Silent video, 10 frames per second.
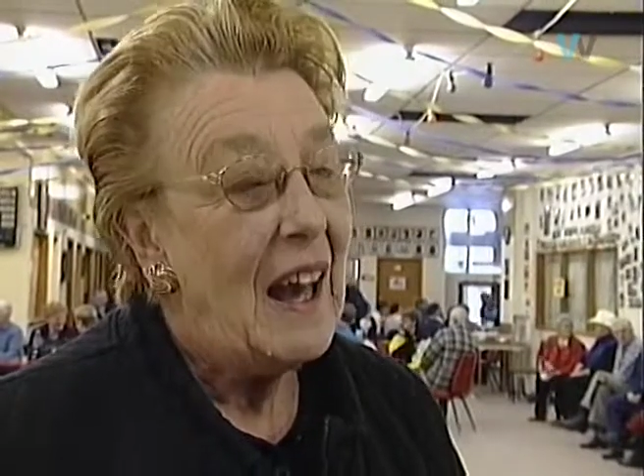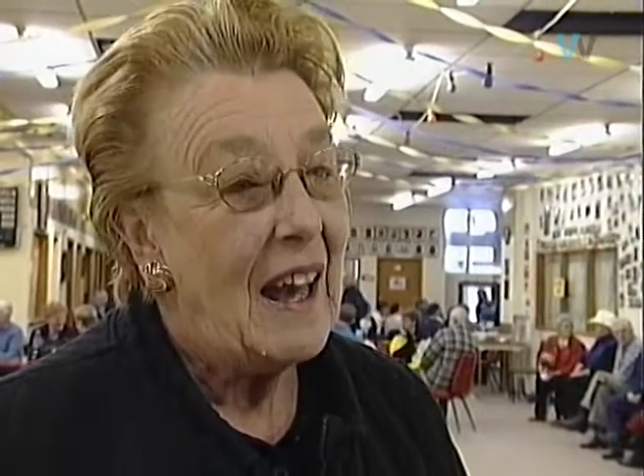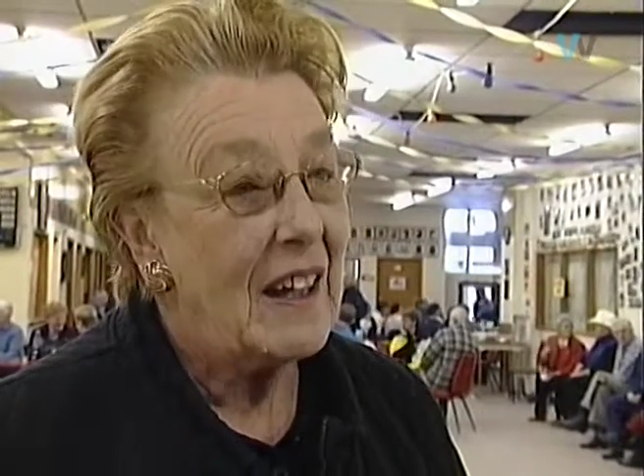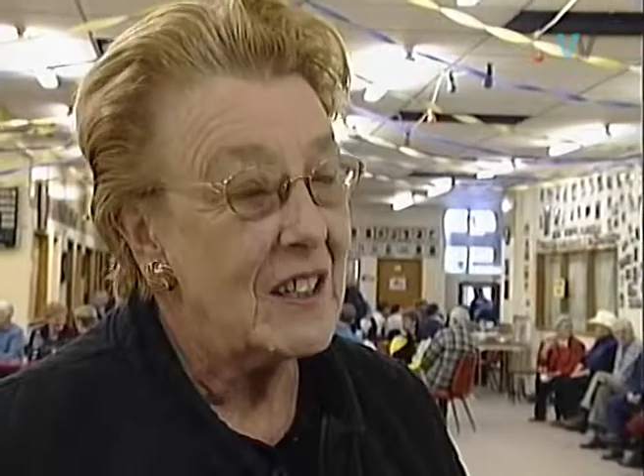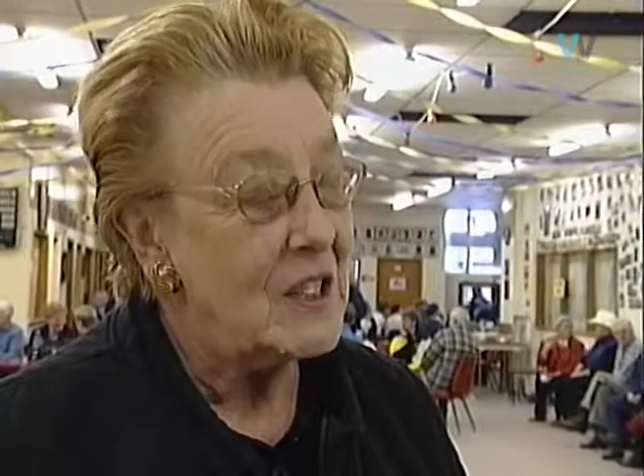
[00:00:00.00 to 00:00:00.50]

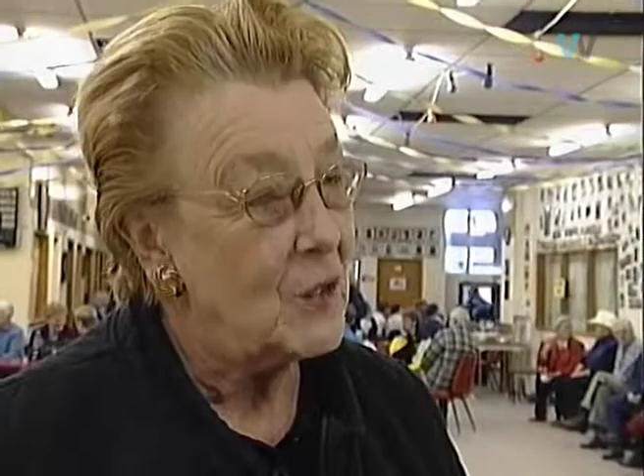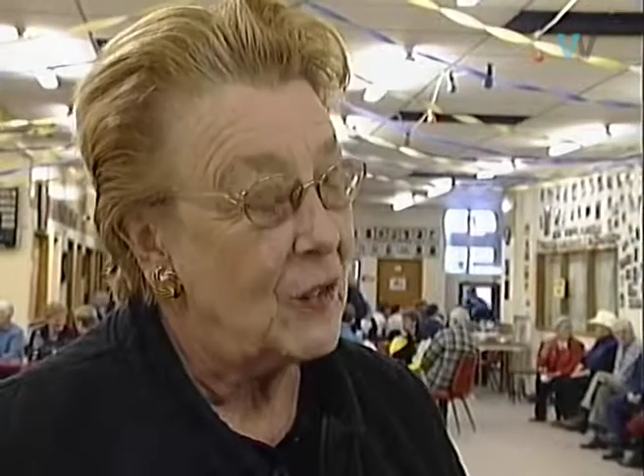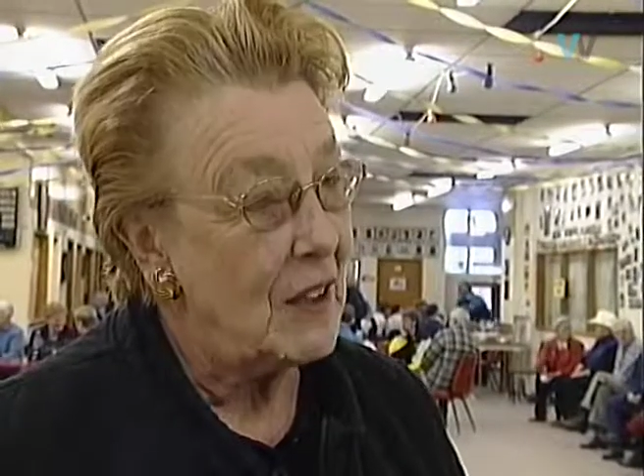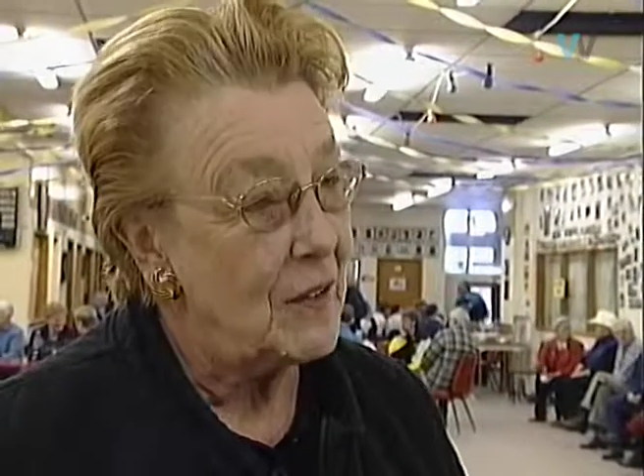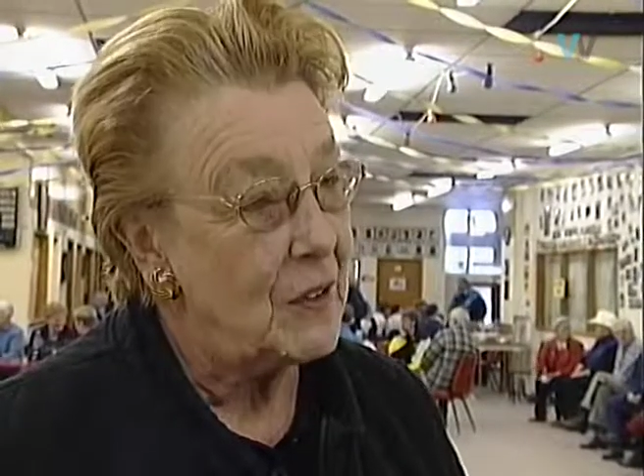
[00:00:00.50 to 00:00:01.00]
And I just
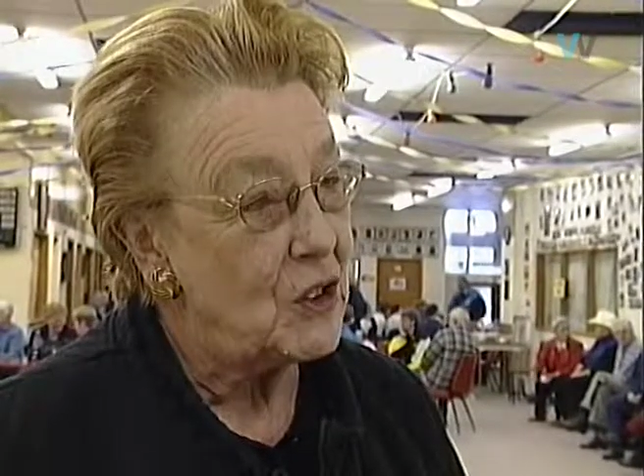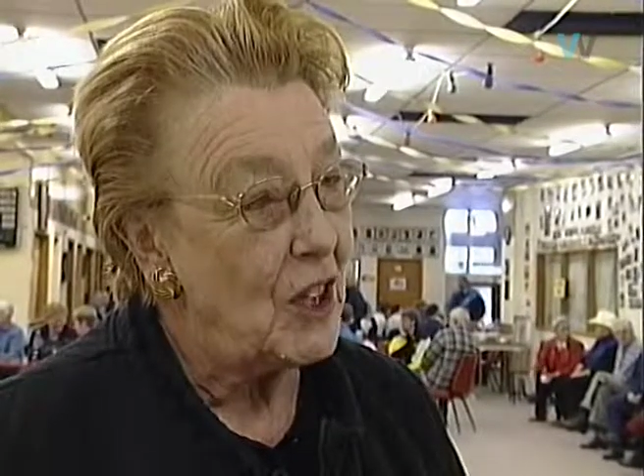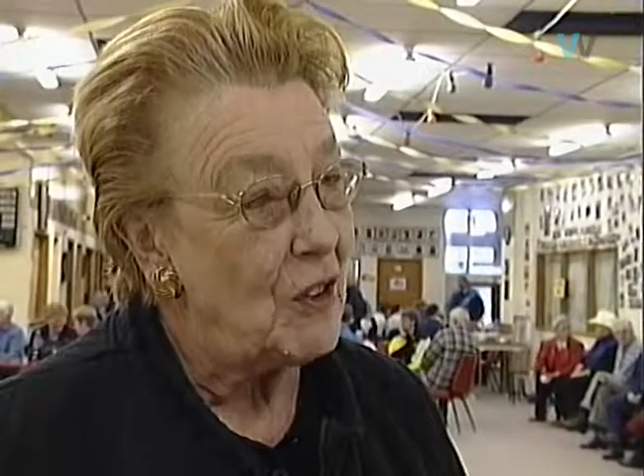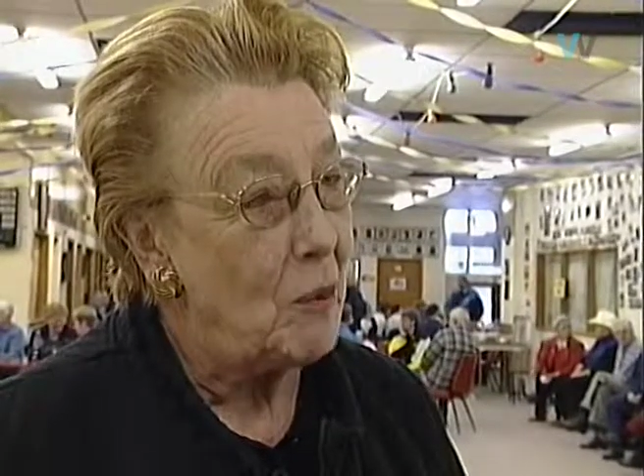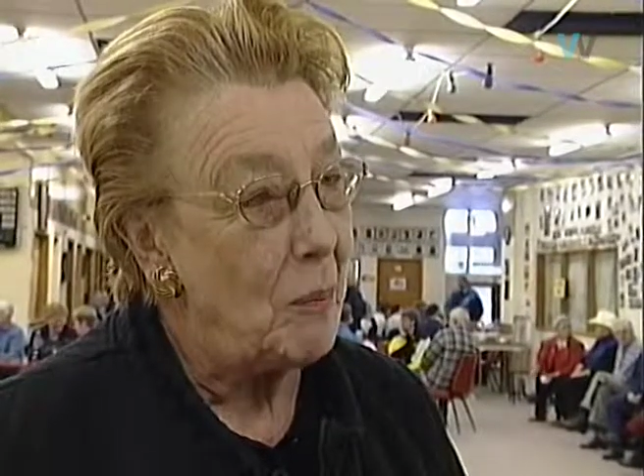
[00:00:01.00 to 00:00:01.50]
feel if the
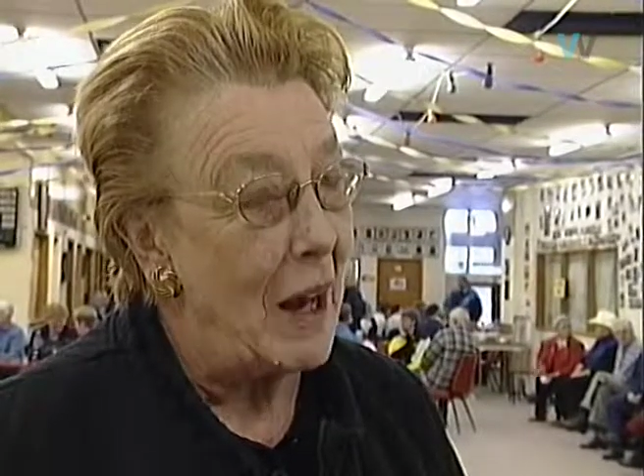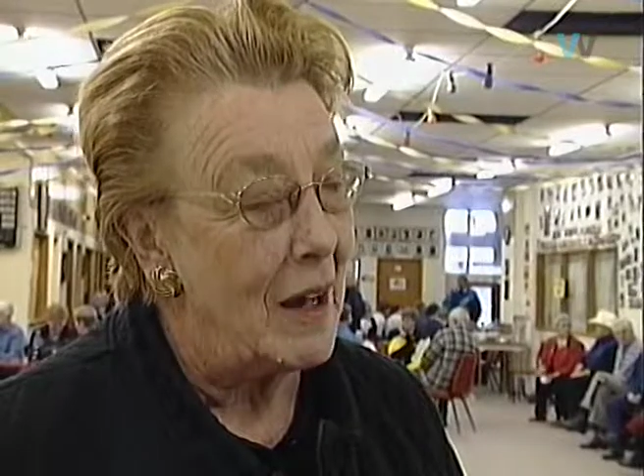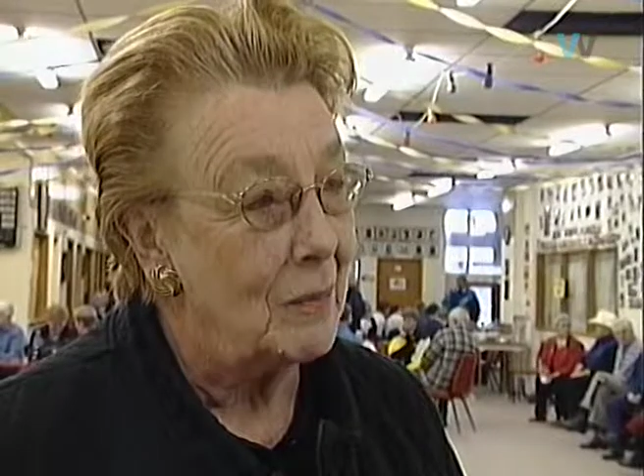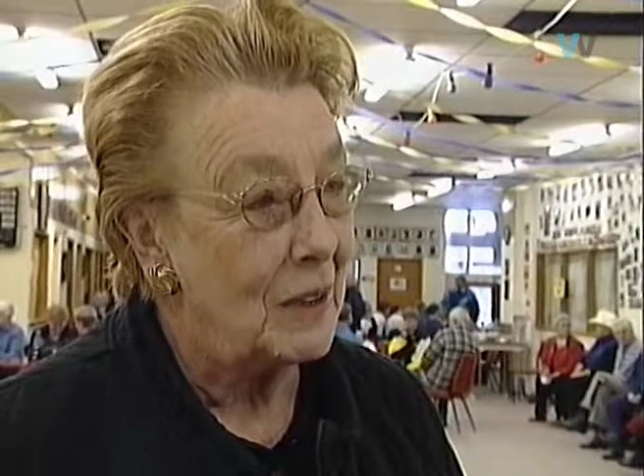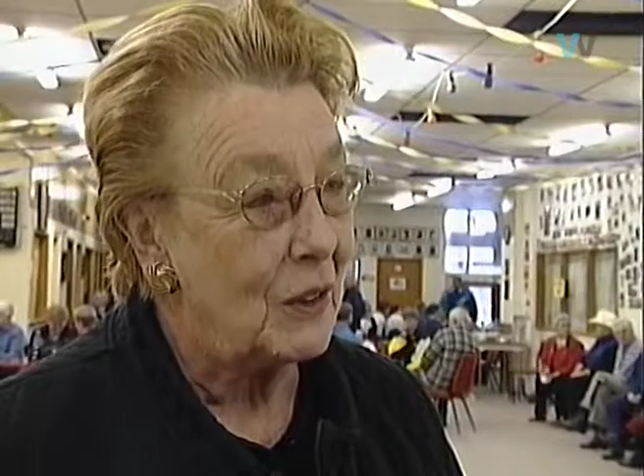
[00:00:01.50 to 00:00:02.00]
general
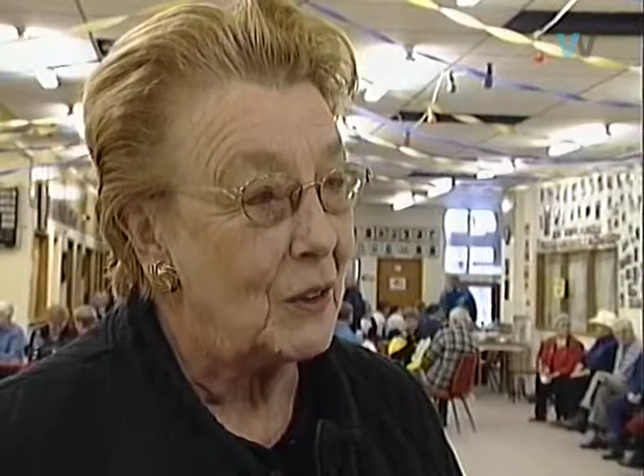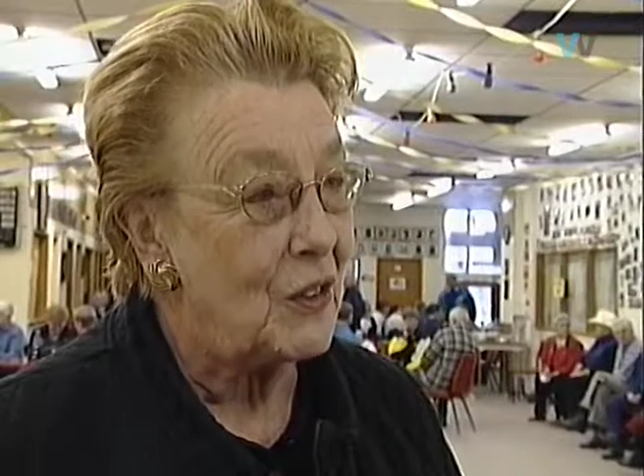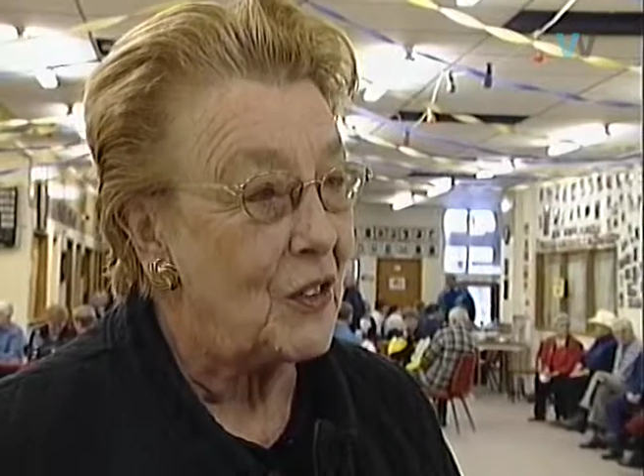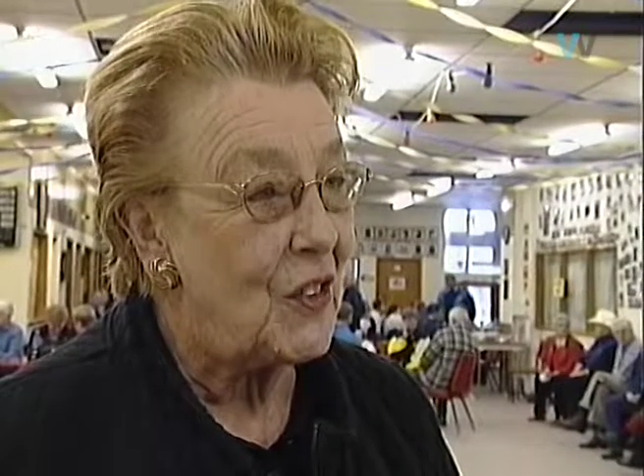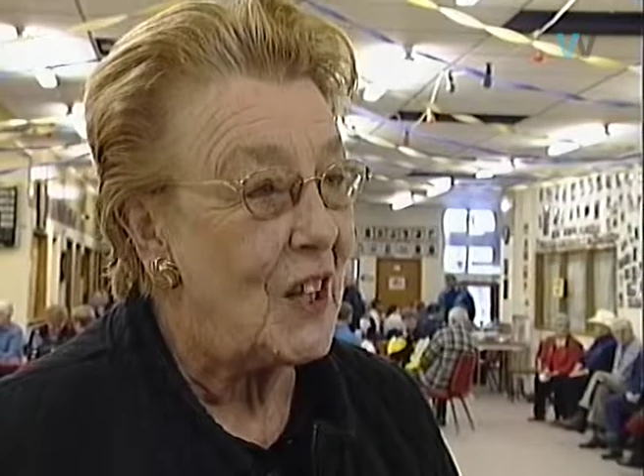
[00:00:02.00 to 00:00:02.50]
public
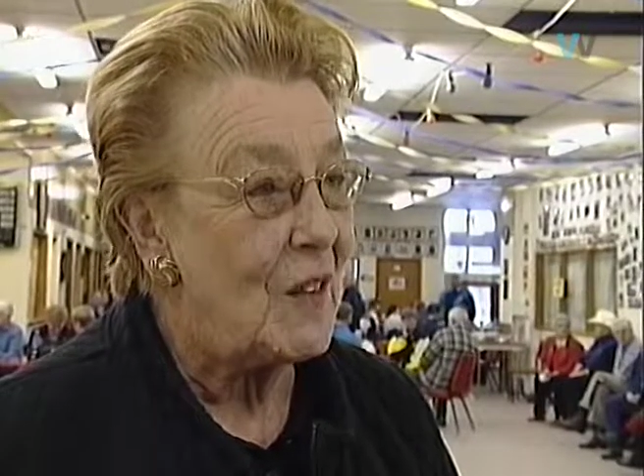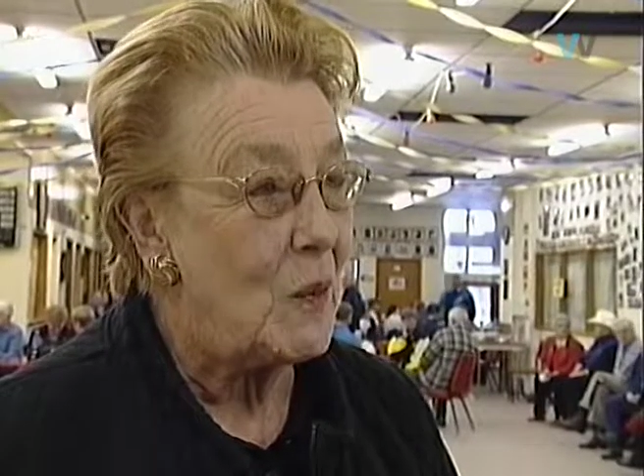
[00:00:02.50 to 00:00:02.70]
could see